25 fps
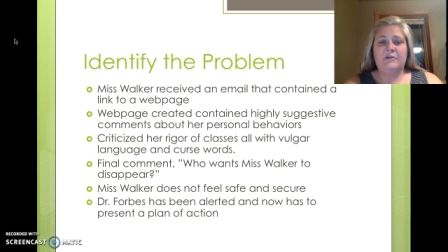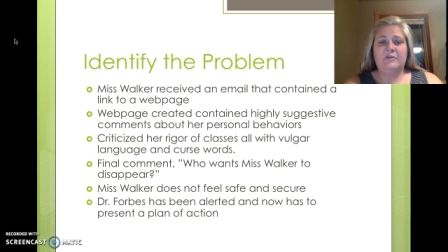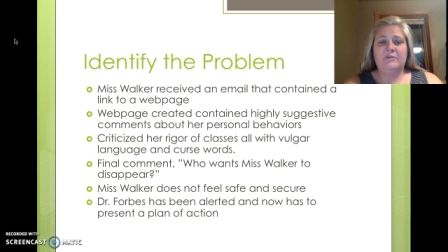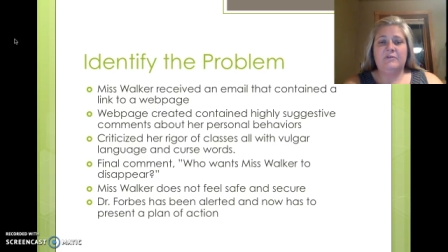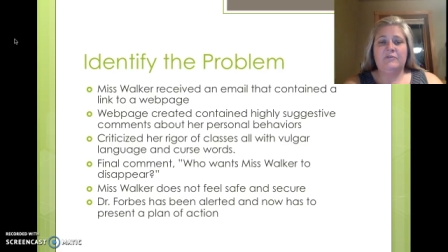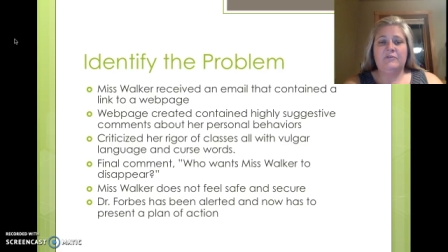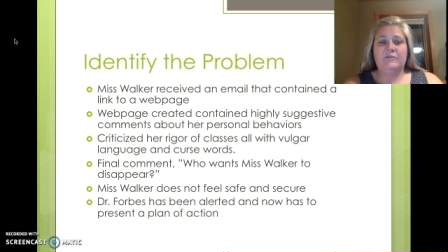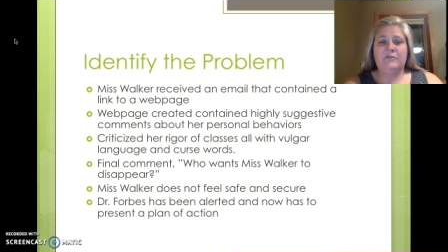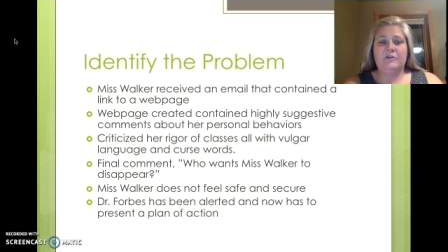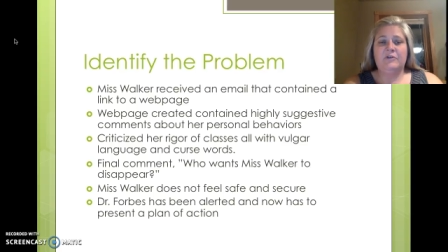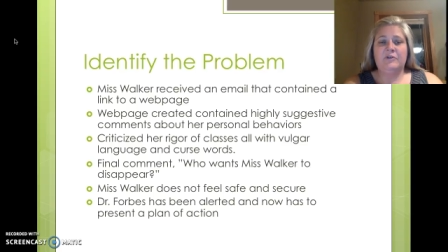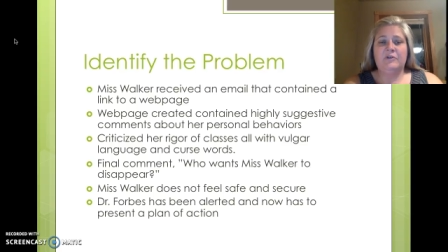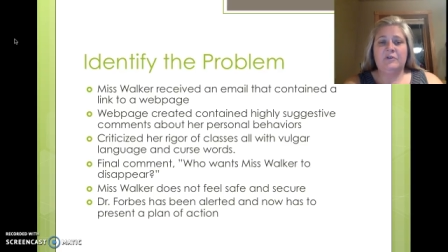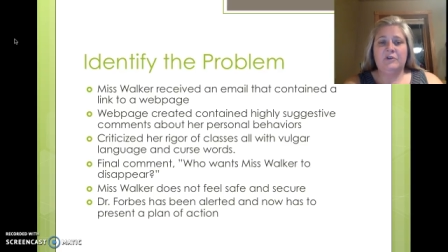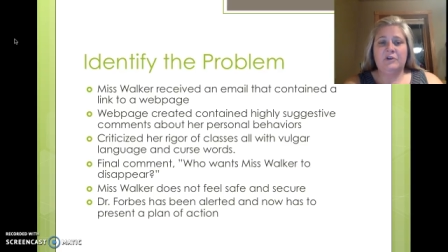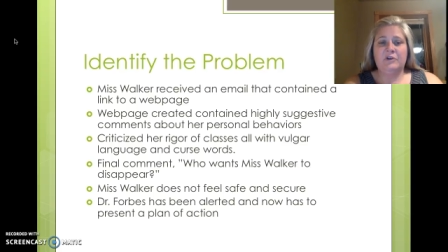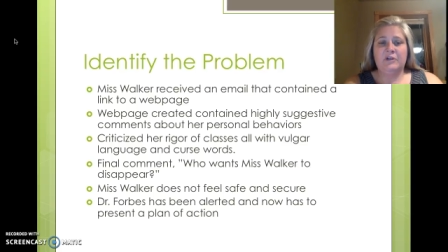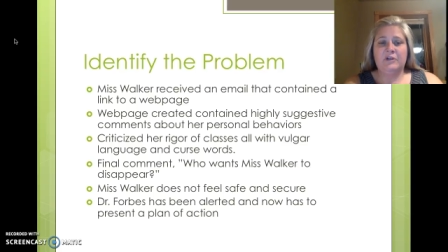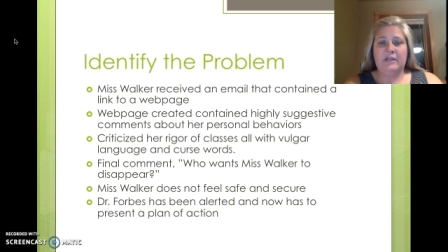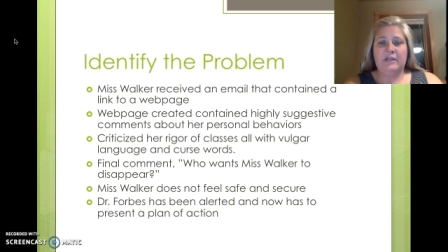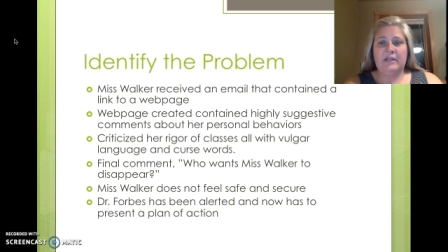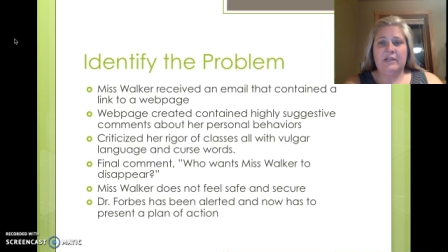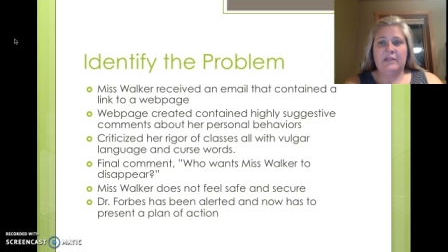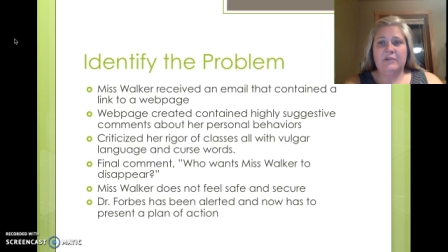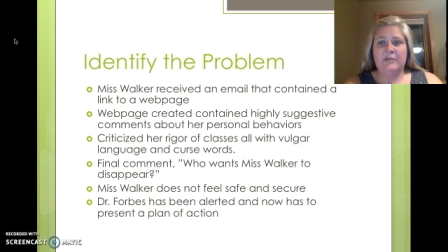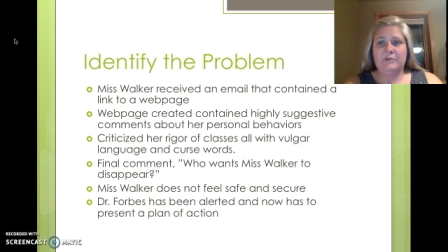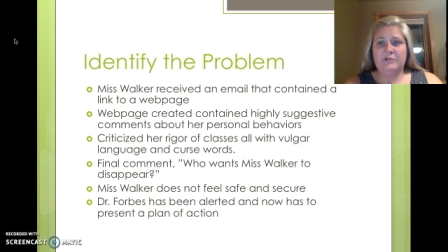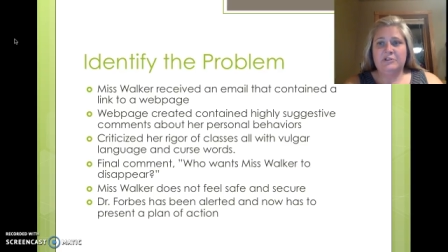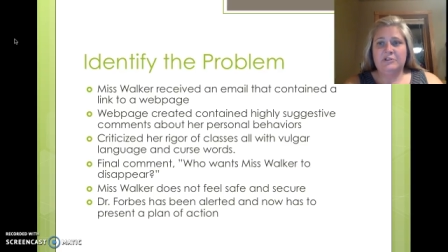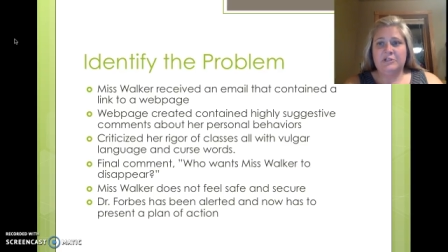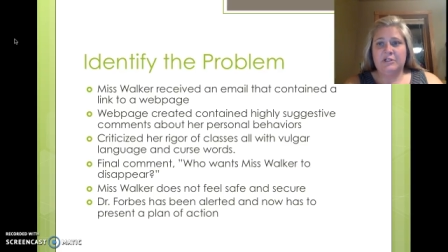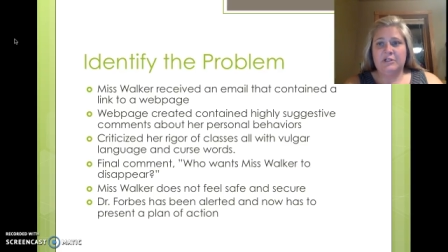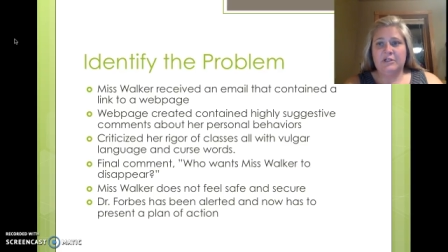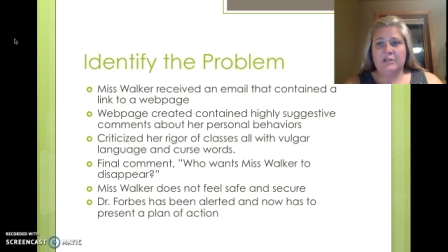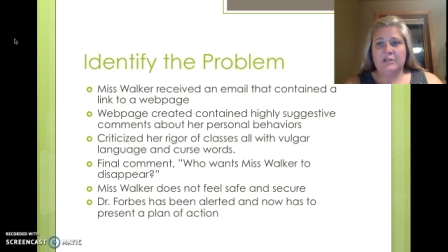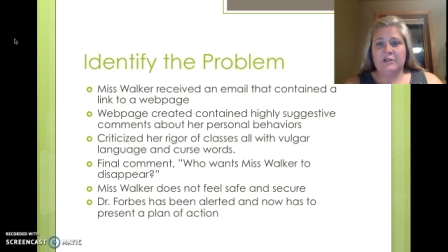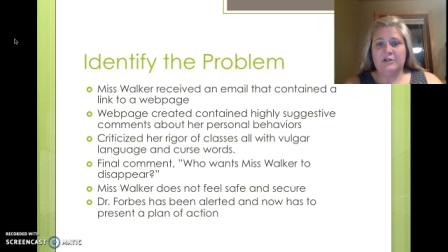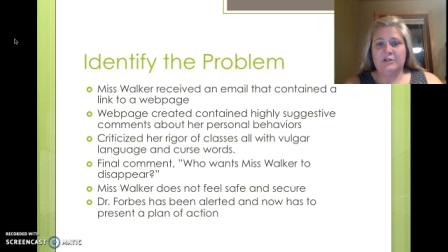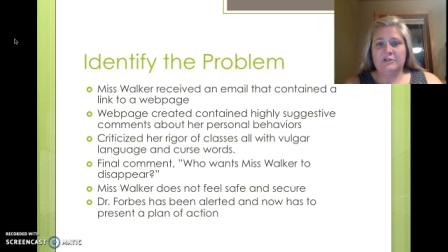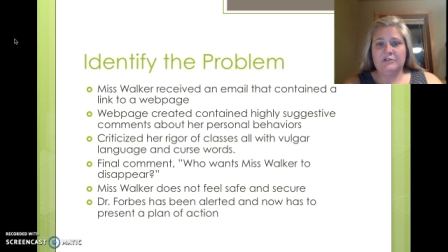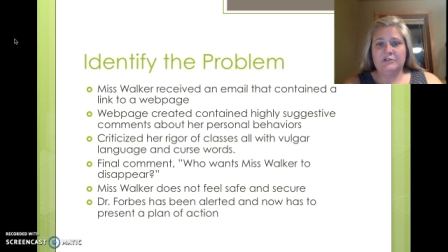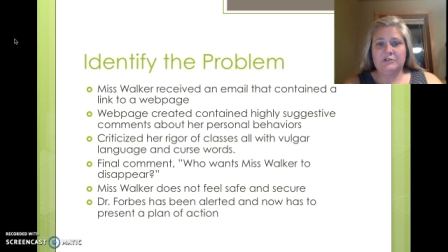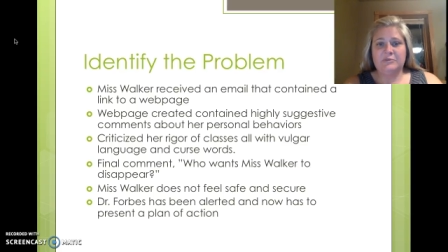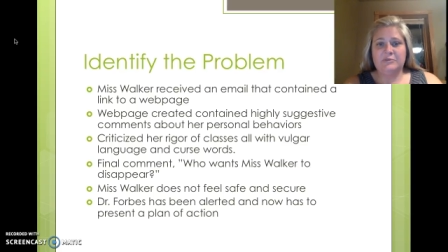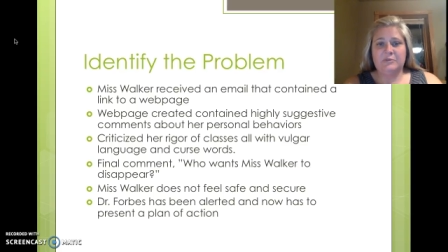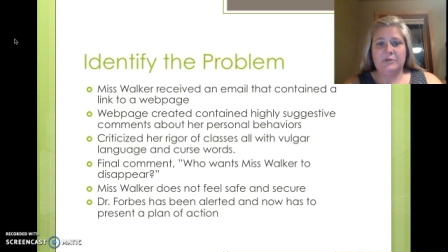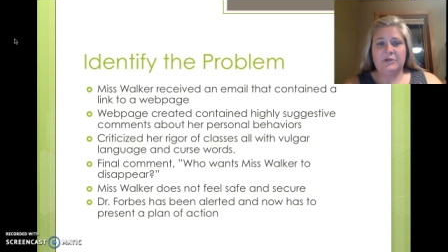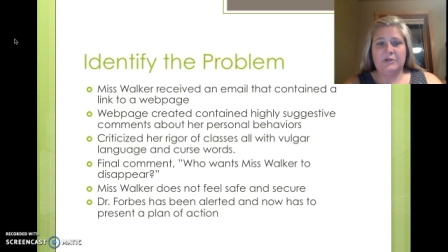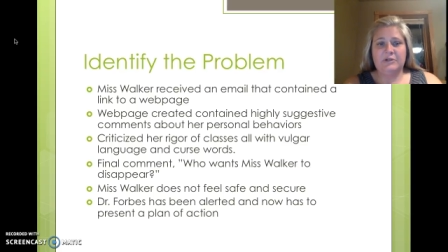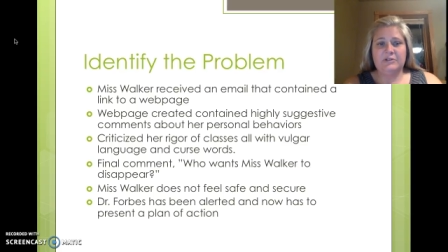vulgar language and
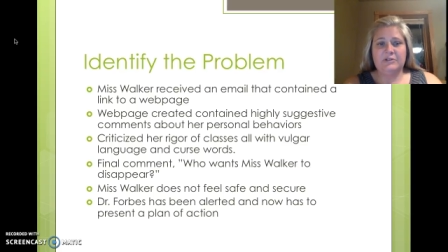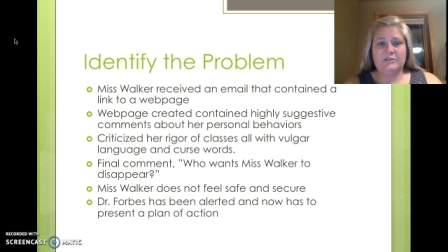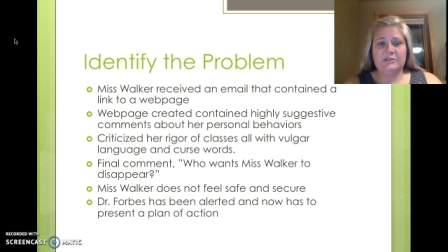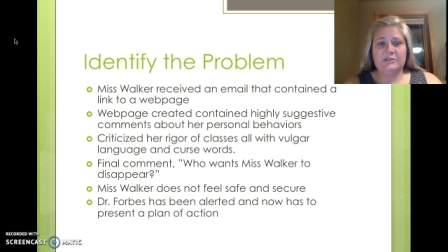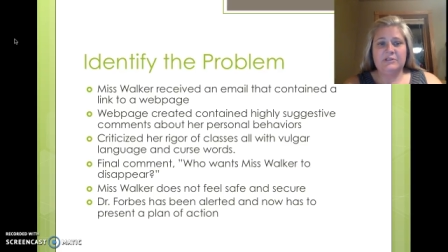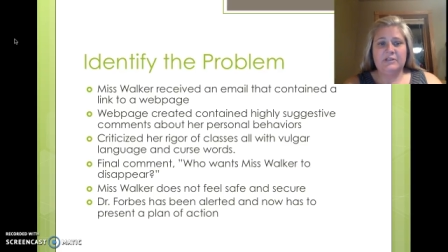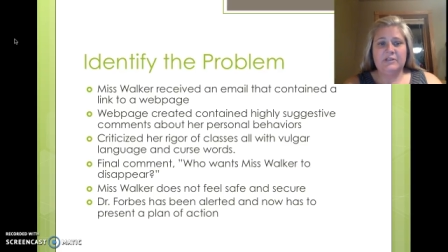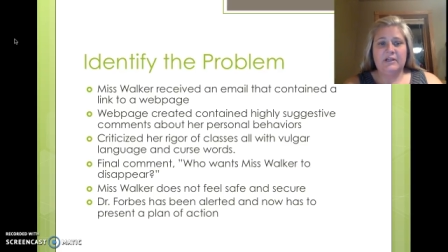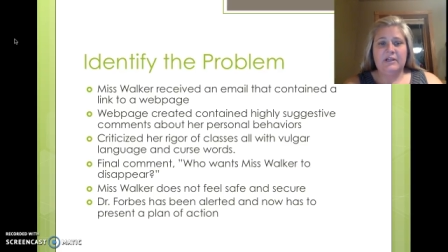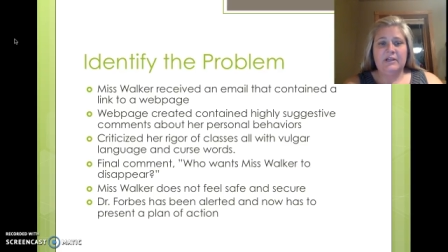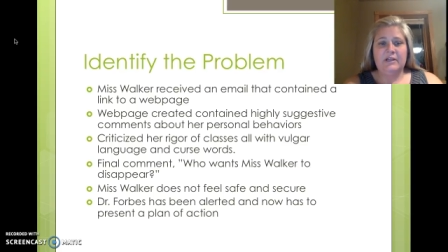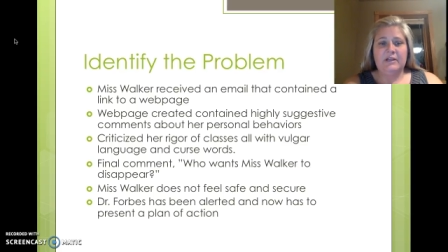curse words.